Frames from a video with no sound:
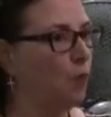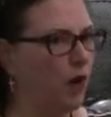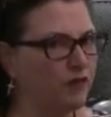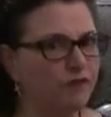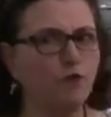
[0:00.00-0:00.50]

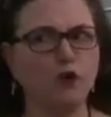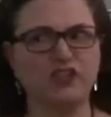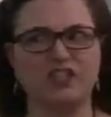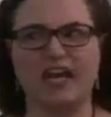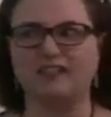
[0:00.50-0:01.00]
One of four
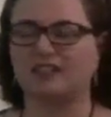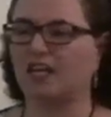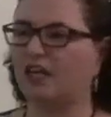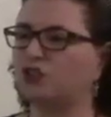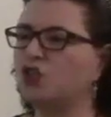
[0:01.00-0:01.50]
states
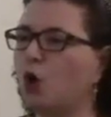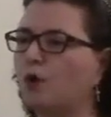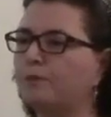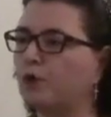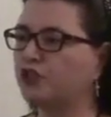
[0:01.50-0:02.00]
that has
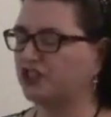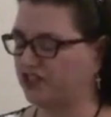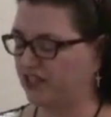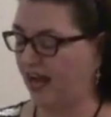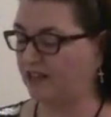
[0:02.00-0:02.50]
no abortion
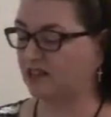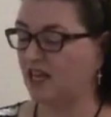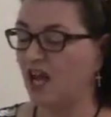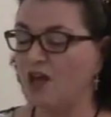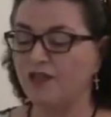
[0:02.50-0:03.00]
stats
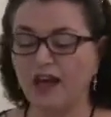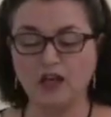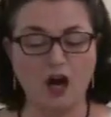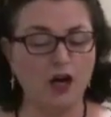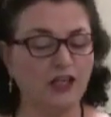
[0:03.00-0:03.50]

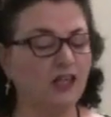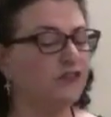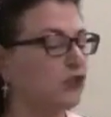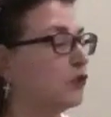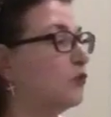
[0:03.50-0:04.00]
that are
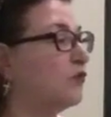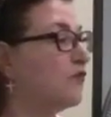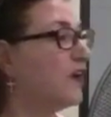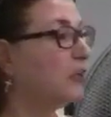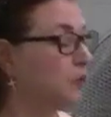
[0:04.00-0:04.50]
given to the
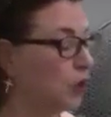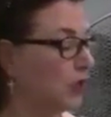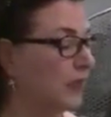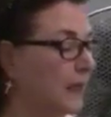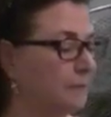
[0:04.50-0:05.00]

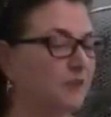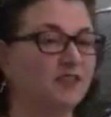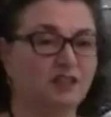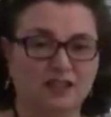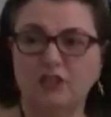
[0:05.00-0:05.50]
federal
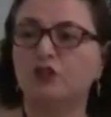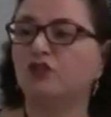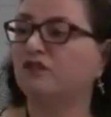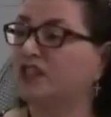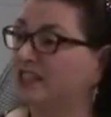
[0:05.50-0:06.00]
Centers
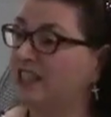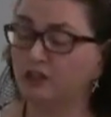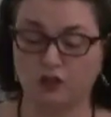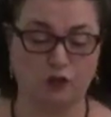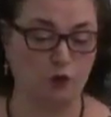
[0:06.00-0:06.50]
of
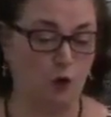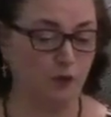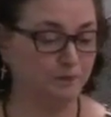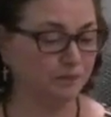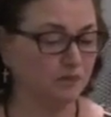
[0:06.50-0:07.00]
Disease
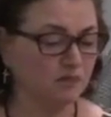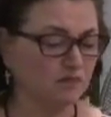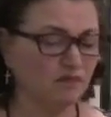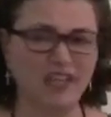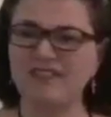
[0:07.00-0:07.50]
Control.
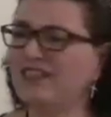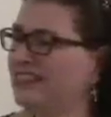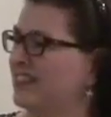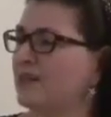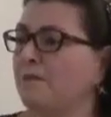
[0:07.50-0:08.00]

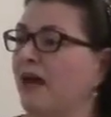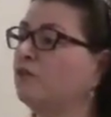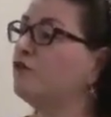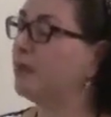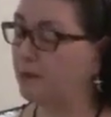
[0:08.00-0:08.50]
This is a
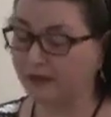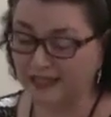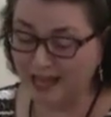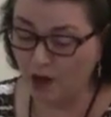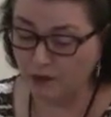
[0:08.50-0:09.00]
matter of public
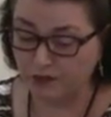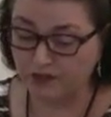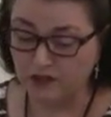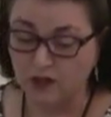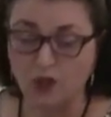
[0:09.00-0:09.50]
health.
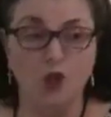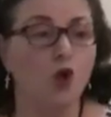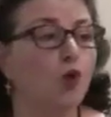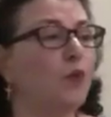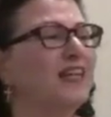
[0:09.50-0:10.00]

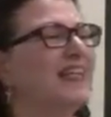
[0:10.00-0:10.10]
We